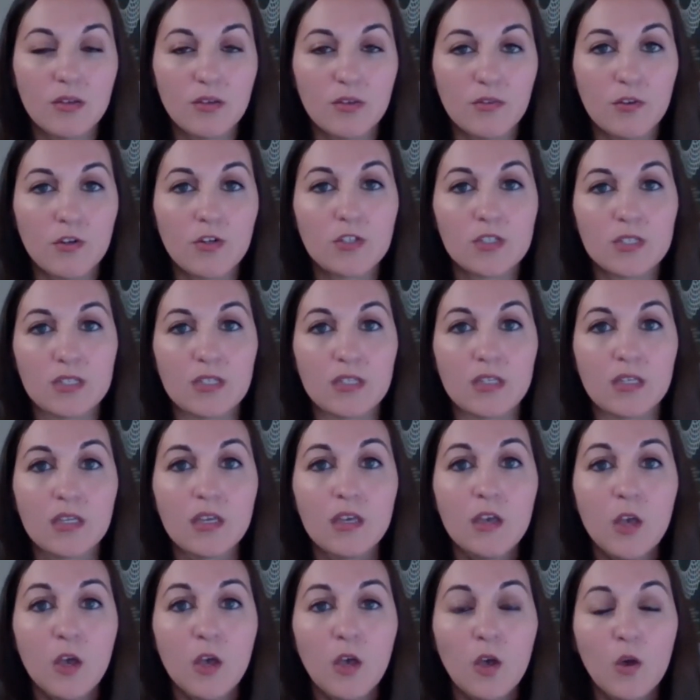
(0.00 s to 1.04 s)

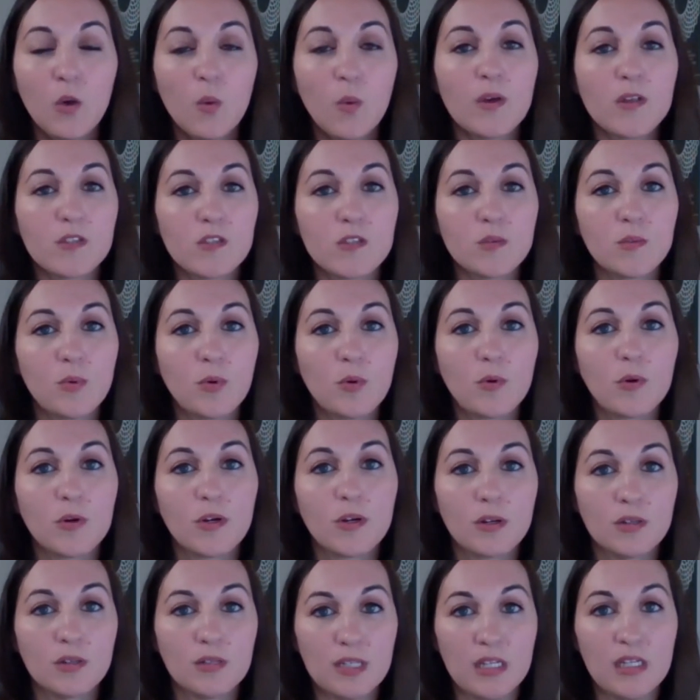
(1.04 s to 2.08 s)
firstly, what
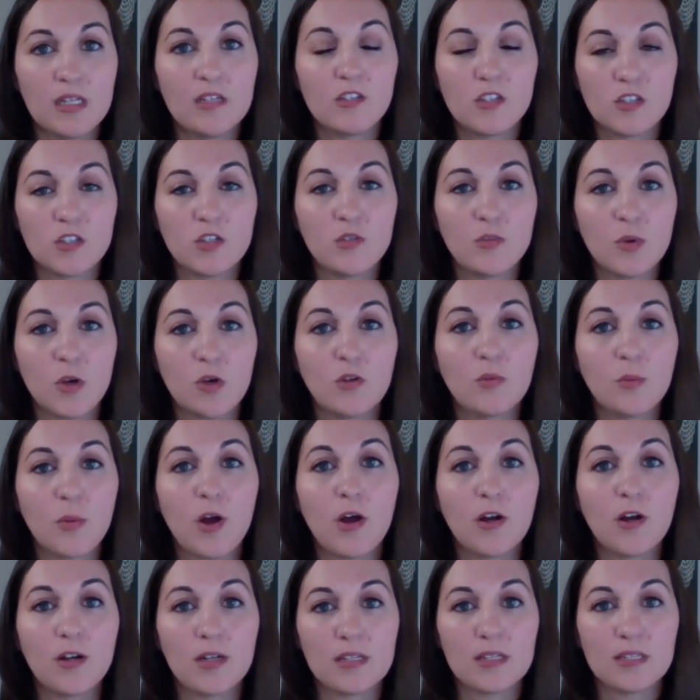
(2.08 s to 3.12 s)
support needs do both
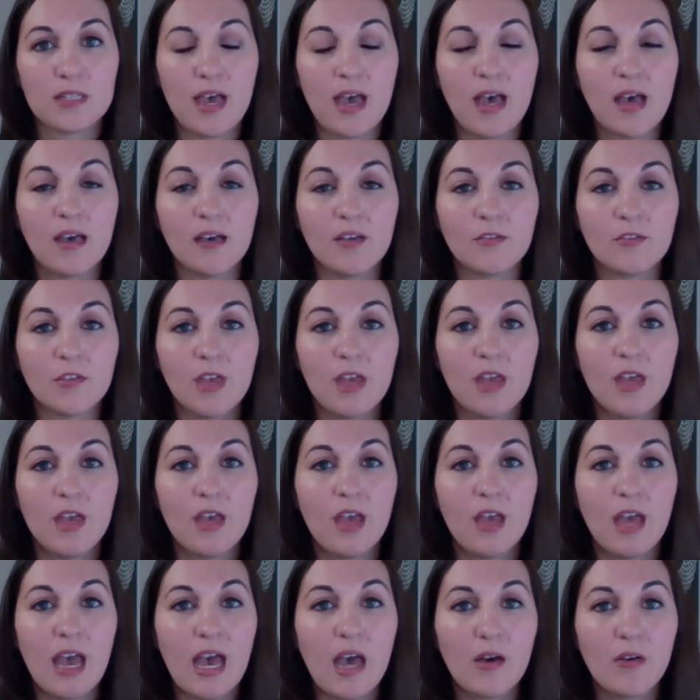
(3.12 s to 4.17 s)
parties have?
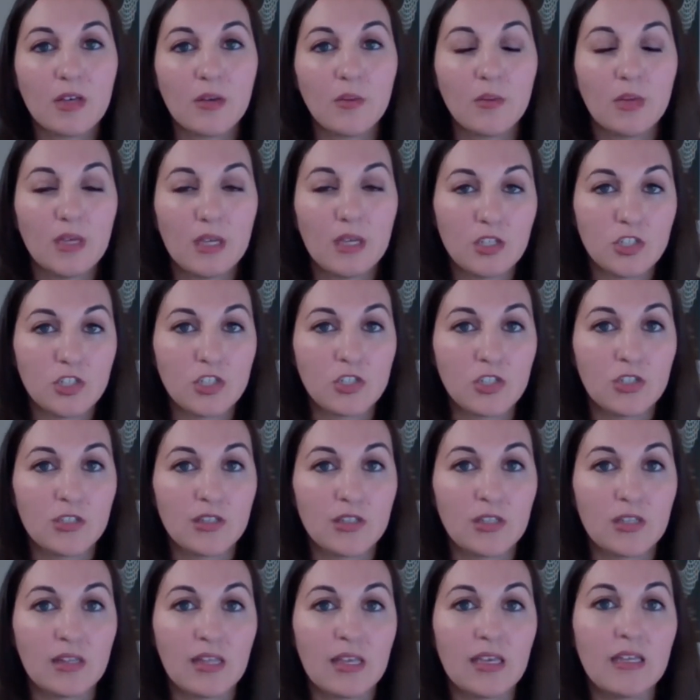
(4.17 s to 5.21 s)
How can we ensure
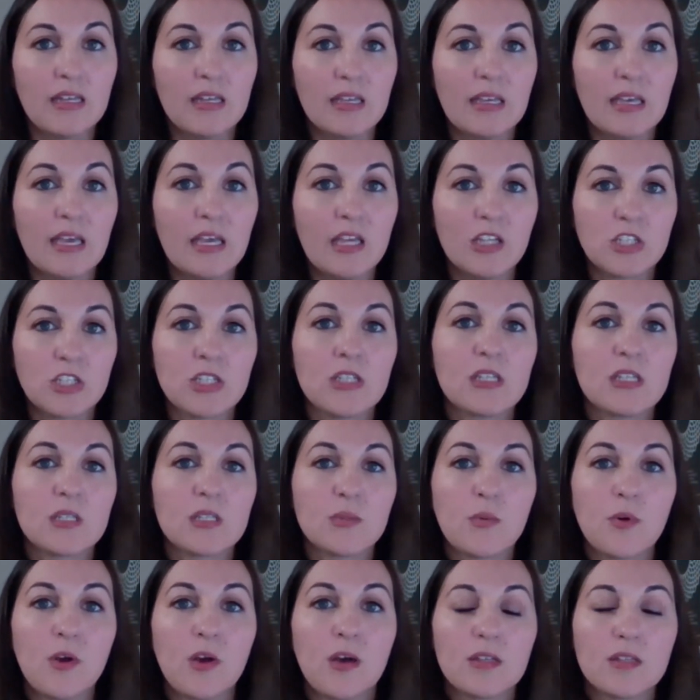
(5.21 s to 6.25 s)
that they can engage in this
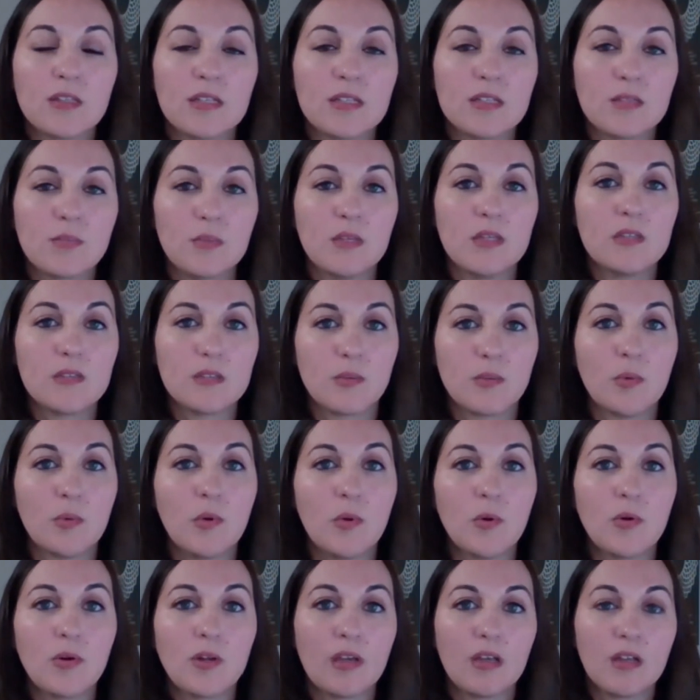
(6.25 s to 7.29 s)
process, be
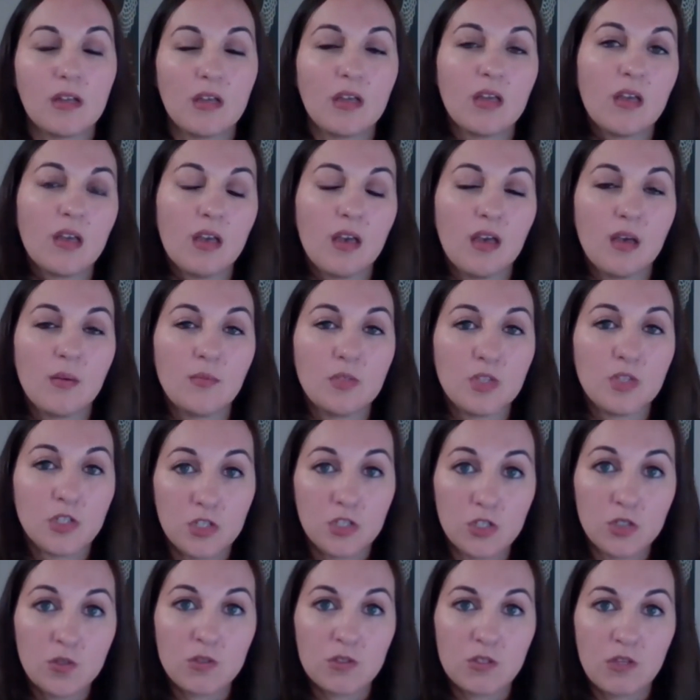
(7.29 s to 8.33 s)
supported to
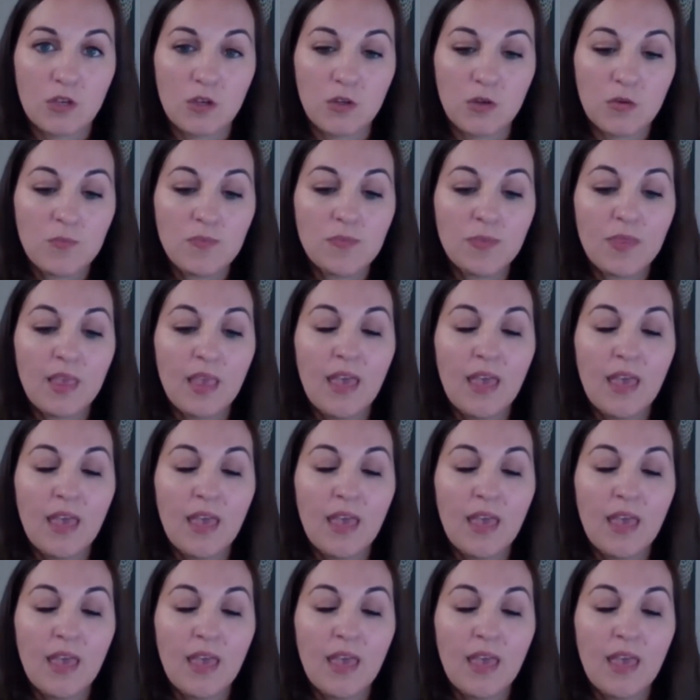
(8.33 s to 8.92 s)
do so?